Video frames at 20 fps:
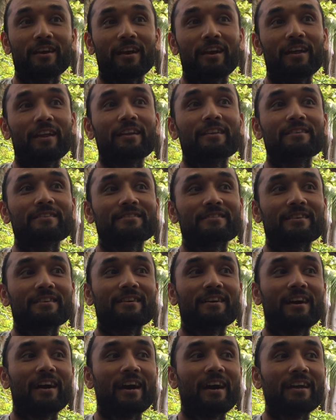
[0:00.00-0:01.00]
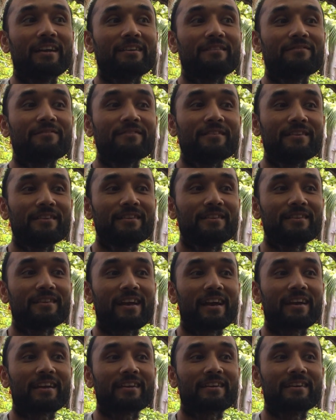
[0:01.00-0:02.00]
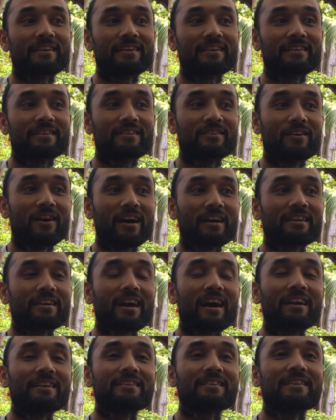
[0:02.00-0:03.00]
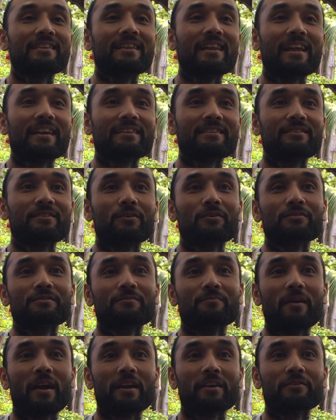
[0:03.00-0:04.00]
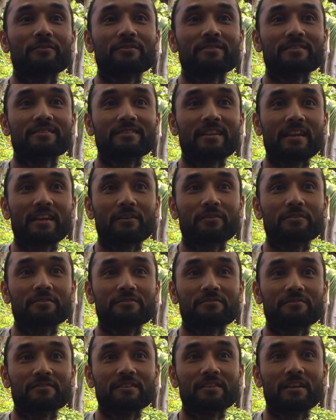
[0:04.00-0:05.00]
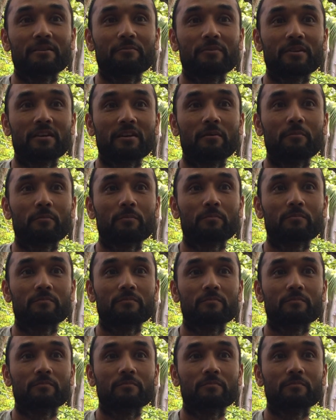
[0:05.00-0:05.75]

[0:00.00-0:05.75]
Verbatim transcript: and i feel like you know i can't let those mangoes stay on tree and become